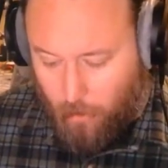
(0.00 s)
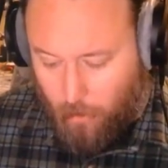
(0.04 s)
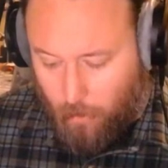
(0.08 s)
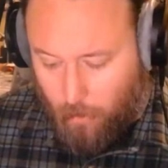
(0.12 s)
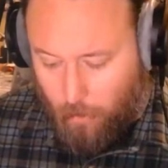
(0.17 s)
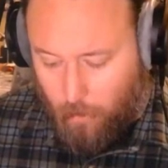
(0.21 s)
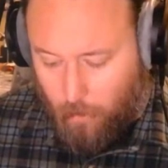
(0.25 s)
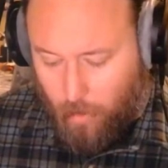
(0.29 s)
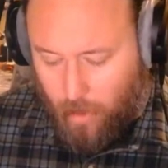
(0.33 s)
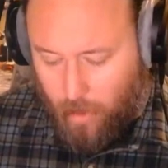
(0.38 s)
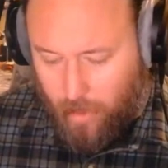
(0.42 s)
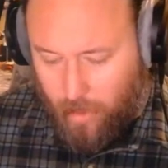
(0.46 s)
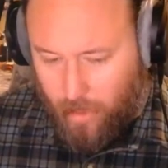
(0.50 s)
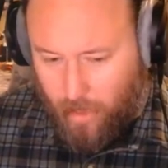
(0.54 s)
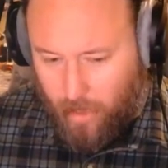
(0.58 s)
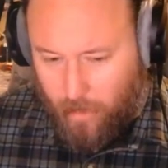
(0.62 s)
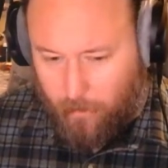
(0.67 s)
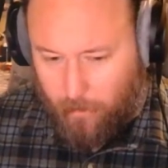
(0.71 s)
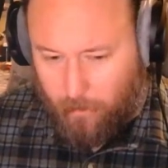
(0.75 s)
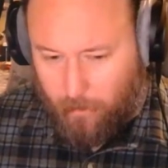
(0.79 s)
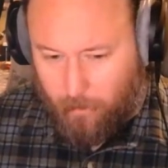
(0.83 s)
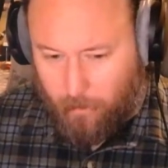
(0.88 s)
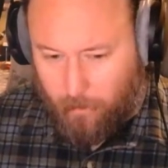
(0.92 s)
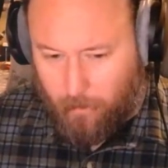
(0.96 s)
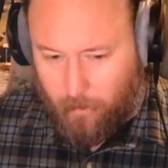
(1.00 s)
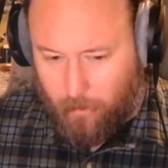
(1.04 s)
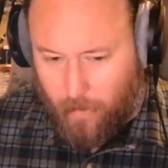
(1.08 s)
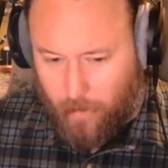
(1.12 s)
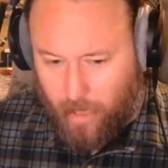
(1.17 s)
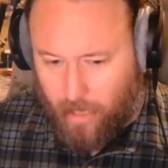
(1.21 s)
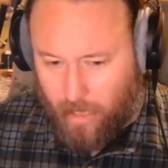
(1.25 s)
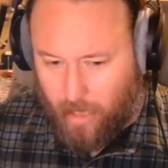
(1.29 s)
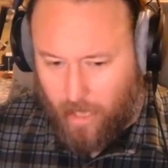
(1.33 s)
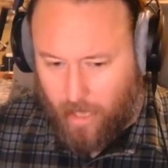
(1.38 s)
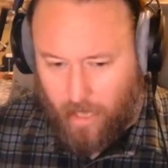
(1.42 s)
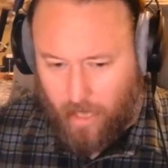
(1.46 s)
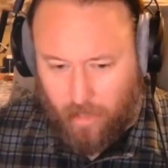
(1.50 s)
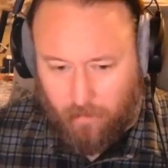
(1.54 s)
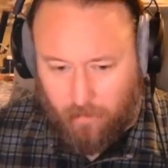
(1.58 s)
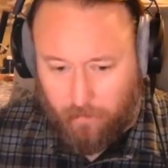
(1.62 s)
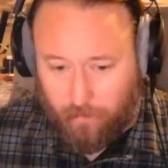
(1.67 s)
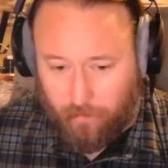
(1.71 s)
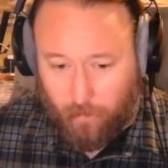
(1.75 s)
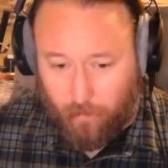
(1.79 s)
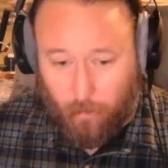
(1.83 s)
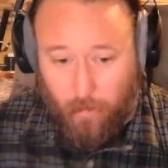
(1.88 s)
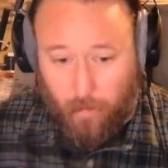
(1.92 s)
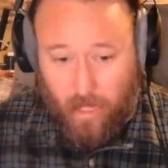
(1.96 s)
What and
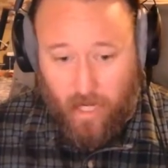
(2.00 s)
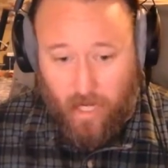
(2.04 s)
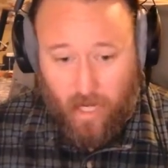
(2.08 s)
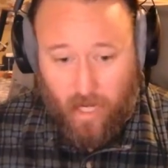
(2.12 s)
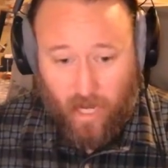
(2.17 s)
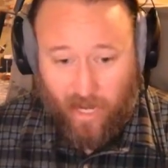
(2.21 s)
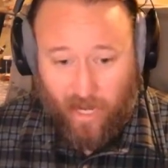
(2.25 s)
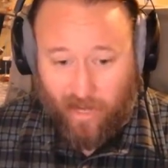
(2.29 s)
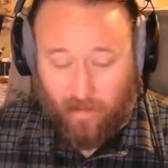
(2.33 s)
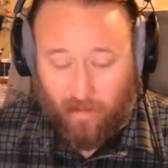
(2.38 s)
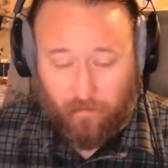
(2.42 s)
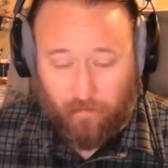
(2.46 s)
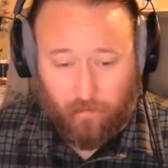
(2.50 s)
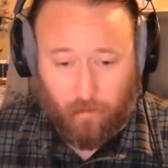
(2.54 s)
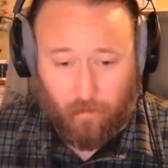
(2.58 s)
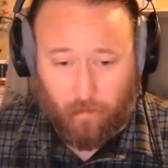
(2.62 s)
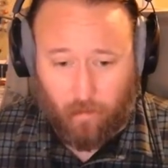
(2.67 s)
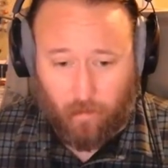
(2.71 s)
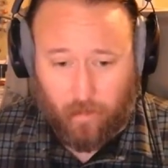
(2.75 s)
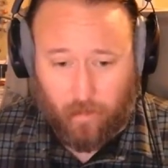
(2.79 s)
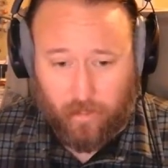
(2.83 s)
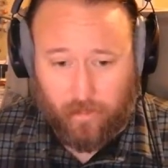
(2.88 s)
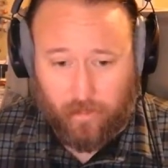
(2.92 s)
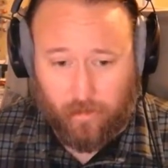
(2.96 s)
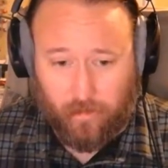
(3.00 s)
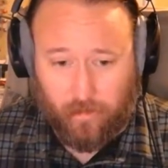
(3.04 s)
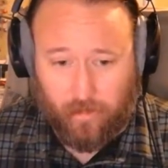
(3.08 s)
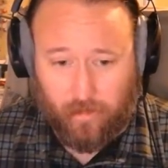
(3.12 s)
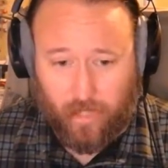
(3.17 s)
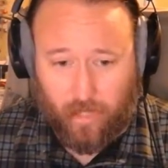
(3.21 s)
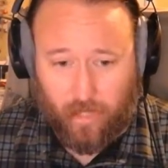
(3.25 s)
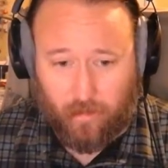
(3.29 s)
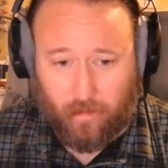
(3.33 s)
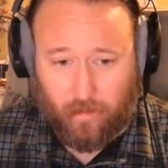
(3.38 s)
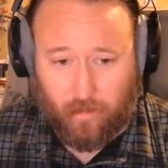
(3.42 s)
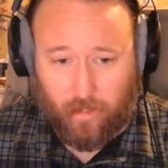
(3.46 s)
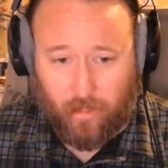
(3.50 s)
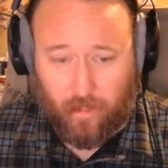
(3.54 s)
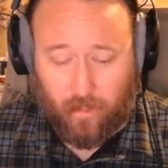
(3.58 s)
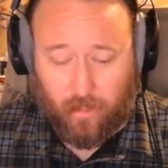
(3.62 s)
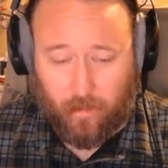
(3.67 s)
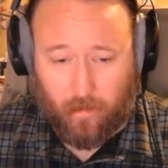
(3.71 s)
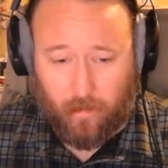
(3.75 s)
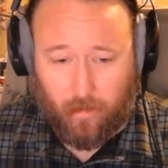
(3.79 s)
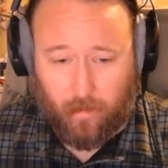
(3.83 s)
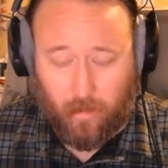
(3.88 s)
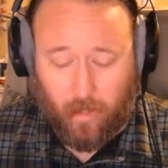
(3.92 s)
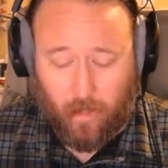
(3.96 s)
for me and for the listeners out
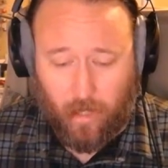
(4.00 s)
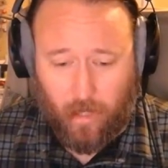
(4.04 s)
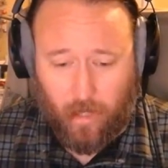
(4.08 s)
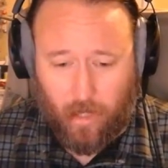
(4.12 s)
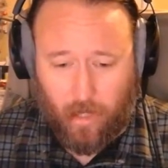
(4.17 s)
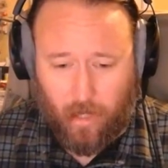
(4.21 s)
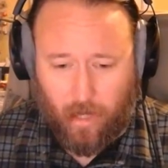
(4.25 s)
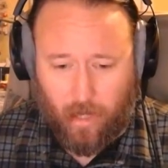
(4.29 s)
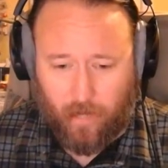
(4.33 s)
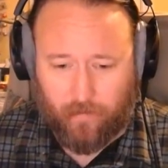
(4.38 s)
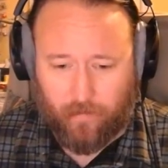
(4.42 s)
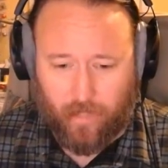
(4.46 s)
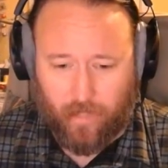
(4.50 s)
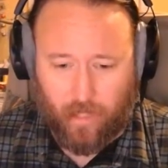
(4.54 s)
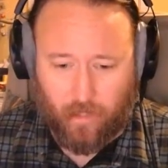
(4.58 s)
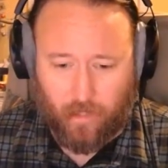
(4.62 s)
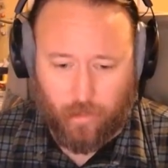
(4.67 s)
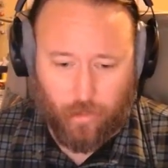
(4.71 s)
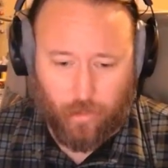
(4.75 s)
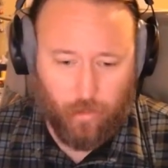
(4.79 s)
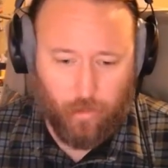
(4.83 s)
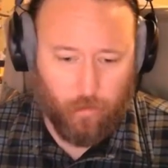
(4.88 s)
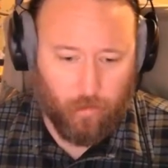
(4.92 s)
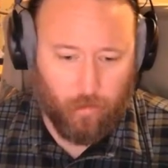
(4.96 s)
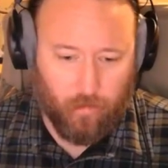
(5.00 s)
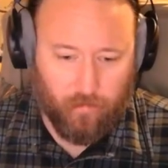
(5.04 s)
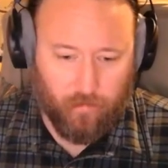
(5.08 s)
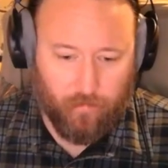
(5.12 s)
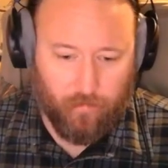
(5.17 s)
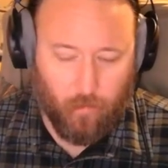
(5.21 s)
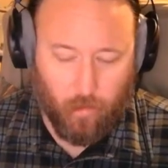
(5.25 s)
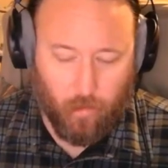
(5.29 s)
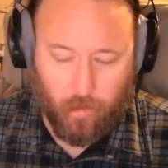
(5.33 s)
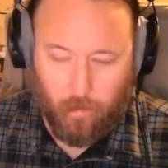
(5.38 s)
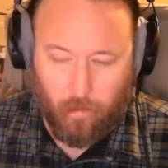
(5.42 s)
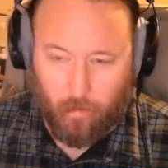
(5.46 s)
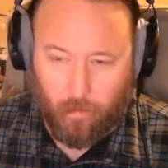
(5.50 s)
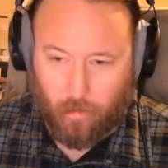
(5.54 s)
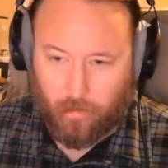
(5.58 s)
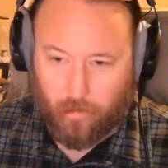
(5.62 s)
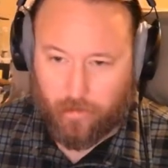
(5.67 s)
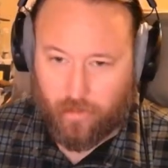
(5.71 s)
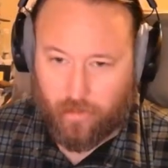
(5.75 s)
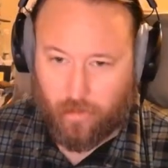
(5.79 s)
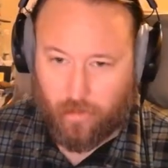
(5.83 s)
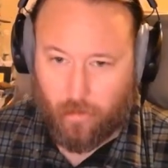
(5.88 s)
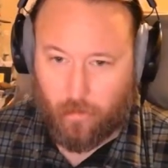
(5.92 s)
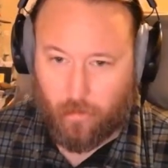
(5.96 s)
there, I've got a 2 and a
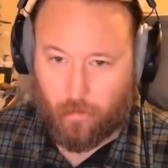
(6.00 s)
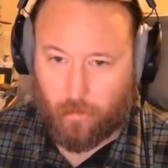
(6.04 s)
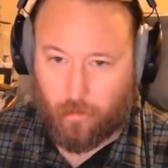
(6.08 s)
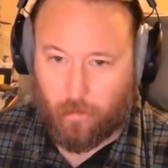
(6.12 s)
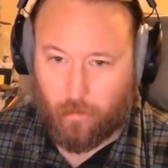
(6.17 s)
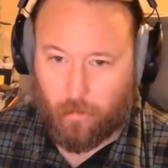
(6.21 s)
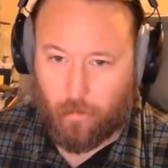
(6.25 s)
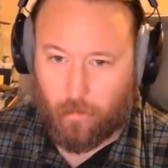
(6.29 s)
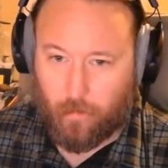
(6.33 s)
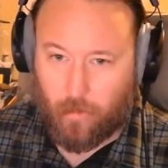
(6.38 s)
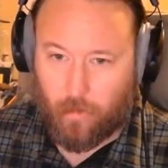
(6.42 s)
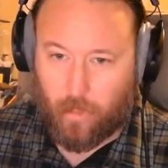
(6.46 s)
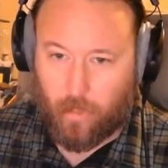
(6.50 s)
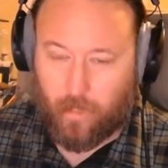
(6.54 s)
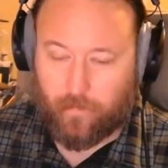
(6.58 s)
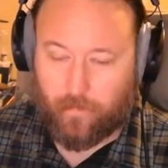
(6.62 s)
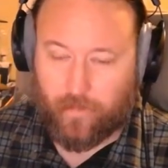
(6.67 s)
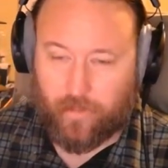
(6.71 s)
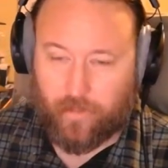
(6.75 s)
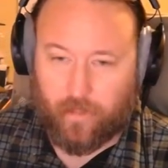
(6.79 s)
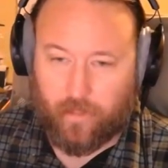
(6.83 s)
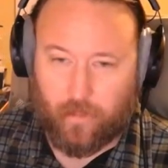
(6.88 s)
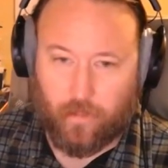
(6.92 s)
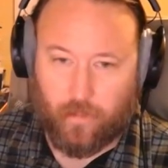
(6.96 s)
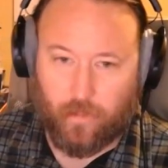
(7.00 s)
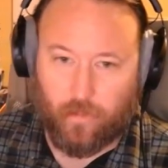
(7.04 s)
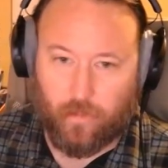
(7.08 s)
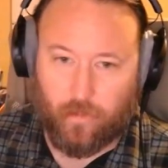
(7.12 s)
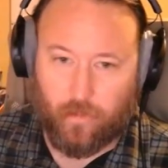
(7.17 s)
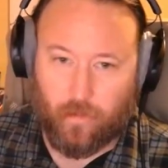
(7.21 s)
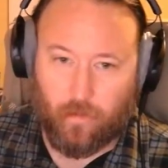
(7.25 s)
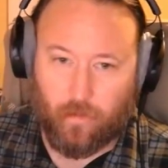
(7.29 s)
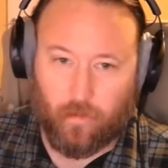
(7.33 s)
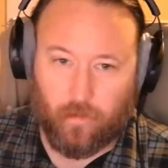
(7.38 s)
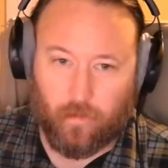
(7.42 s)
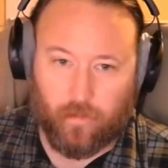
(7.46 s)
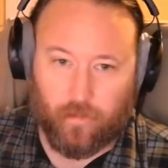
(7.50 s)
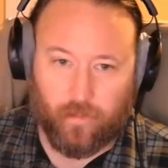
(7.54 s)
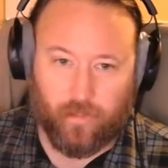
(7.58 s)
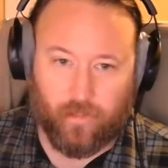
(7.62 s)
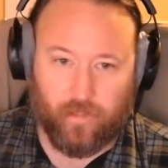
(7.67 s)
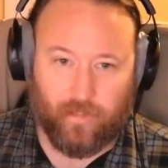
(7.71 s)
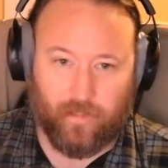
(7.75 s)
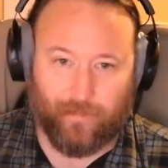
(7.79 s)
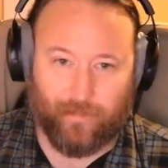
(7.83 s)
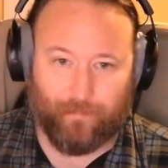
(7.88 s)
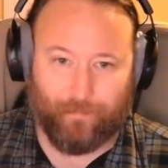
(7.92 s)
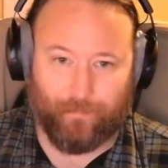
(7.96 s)
4-year-old, so obviously the 2-year-old's
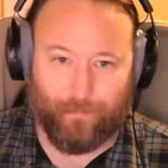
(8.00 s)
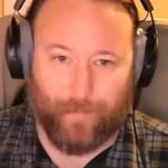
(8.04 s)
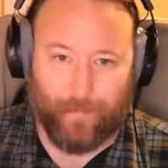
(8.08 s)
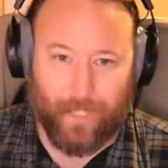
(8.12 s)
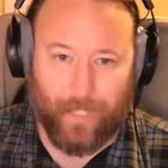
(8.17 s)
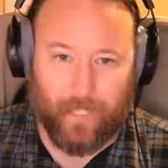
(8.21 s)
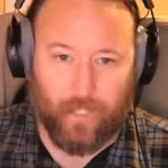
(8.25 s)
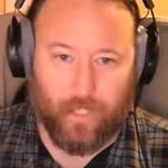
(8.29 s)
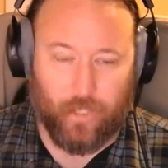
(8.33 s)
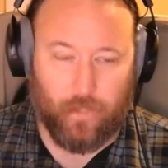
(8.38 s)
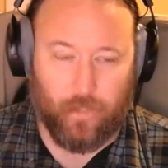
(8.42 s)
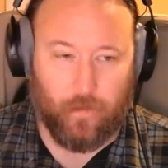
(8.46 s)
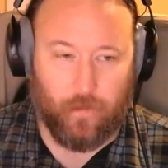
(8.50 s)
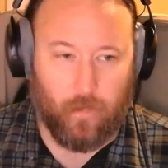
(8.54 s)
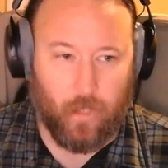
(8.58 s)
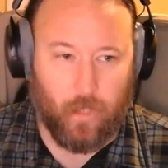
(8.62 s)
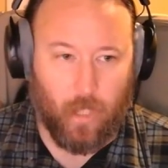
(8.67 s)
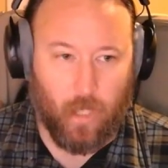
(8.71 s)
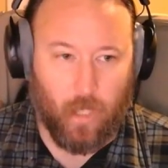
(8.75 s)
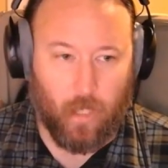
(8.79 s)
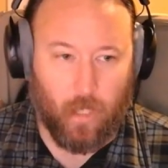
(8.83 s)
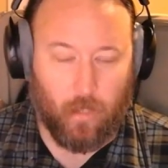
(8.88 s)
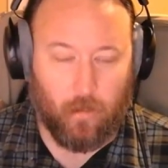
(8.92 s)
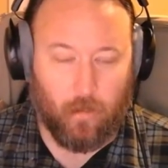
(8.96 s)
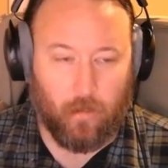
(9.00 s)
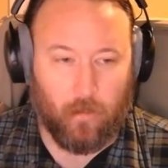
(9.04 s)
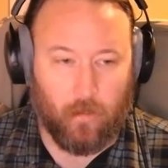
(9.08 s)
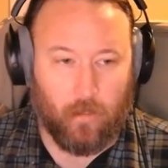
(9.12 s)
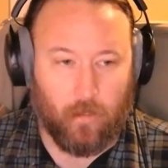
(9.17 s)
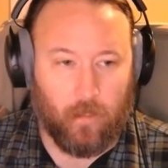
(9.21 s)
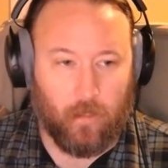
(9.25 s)
just a bit too young.